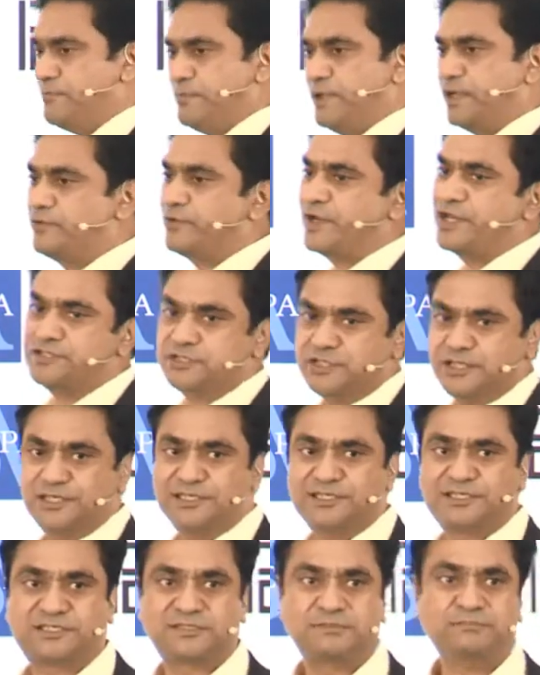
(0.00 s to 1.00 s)
big thrust
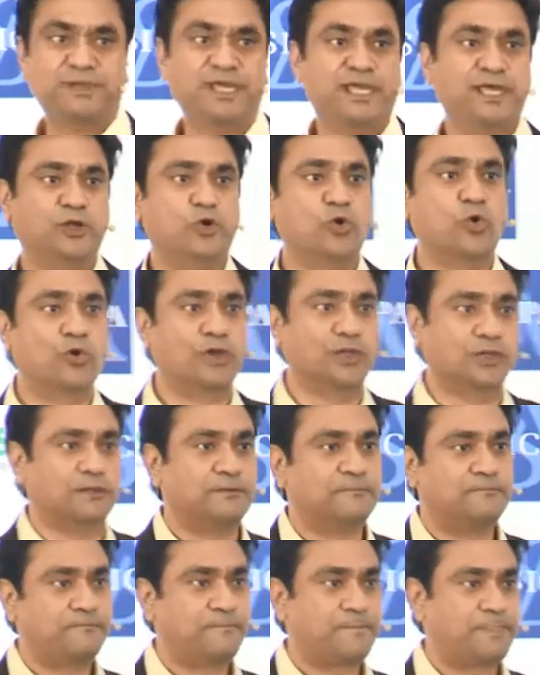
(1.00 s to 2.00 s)
is being local,
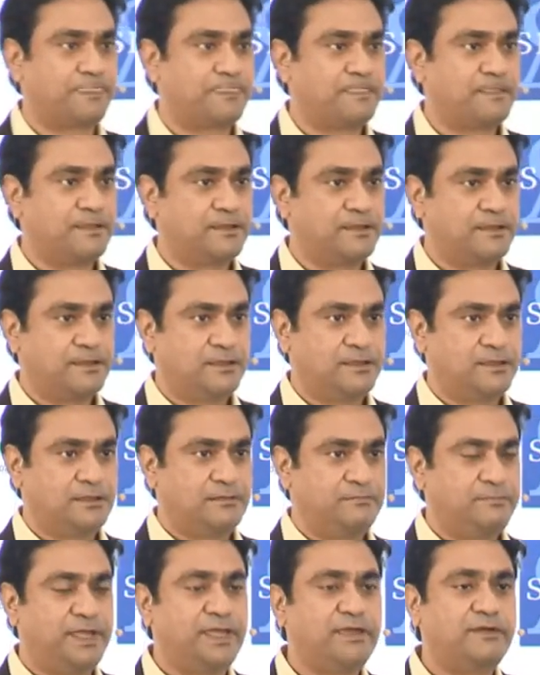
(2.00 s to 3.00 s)

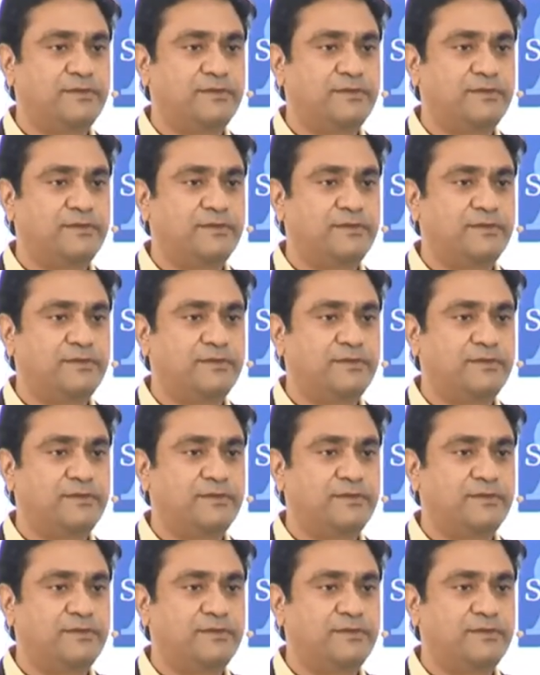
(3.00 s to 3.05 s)
being